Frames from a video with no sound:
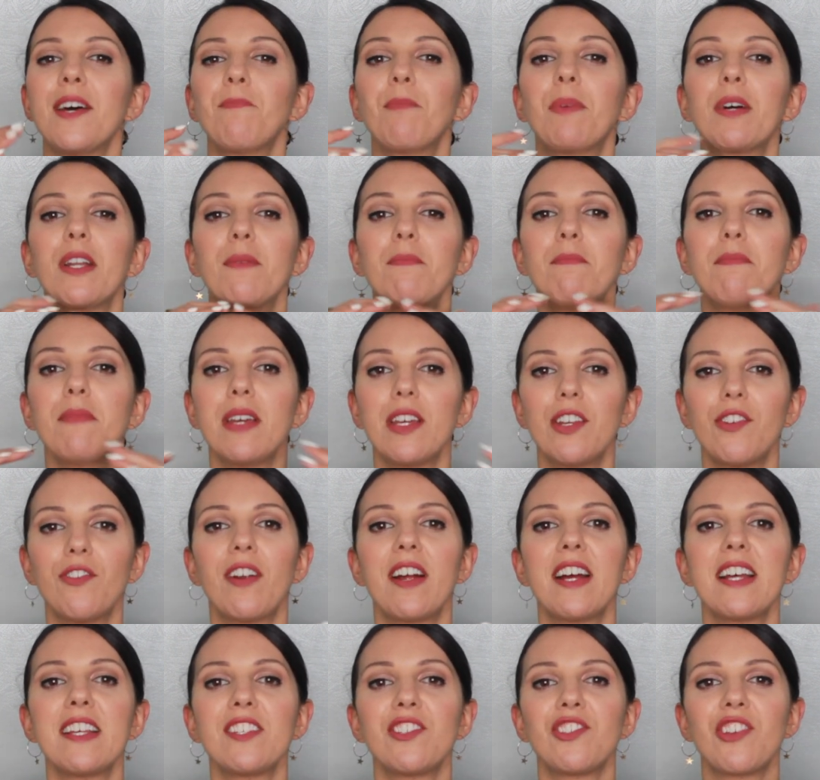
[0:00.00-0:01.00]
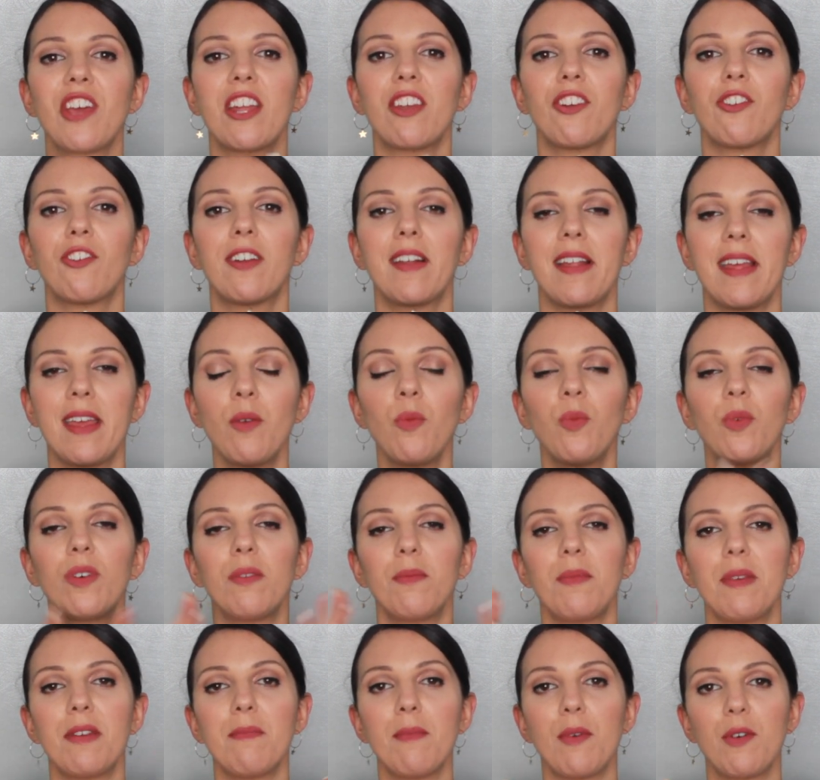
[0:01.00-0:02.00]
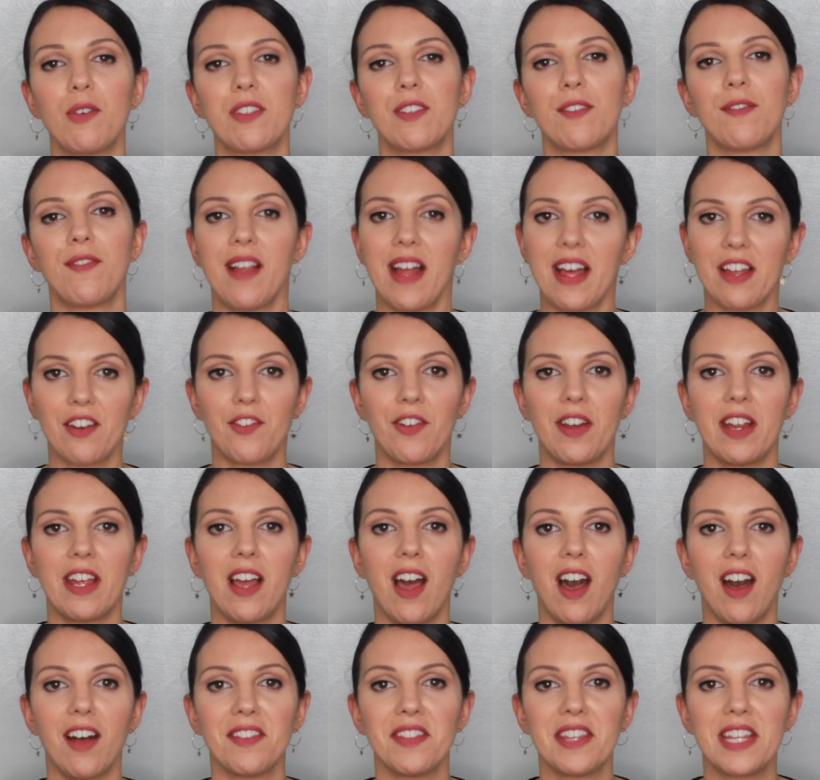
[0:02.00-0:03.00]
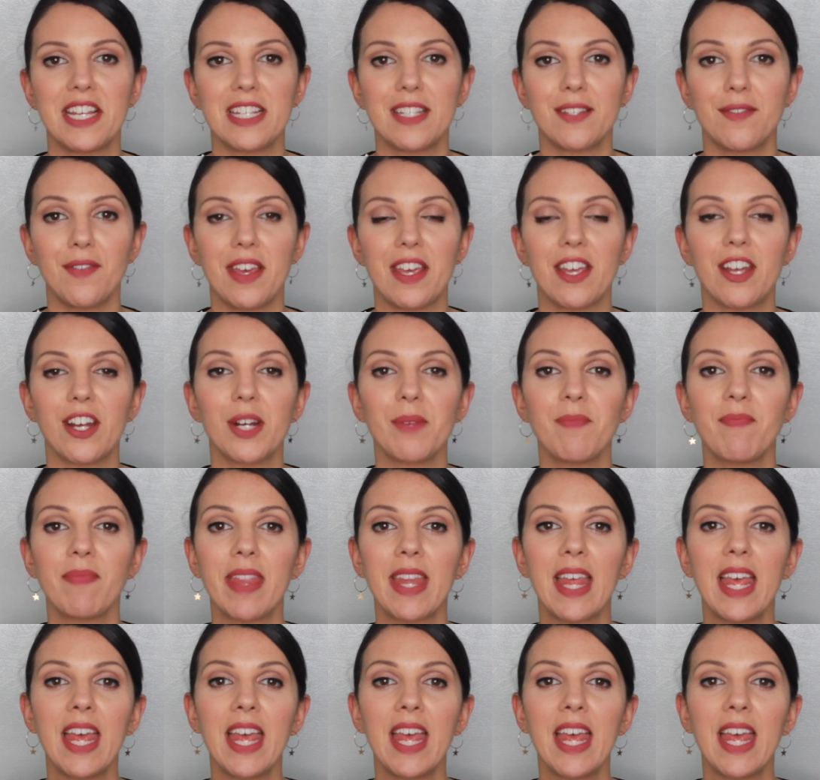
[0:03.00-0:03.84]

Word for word: But a mid-rise generally will be most flattering on this figure.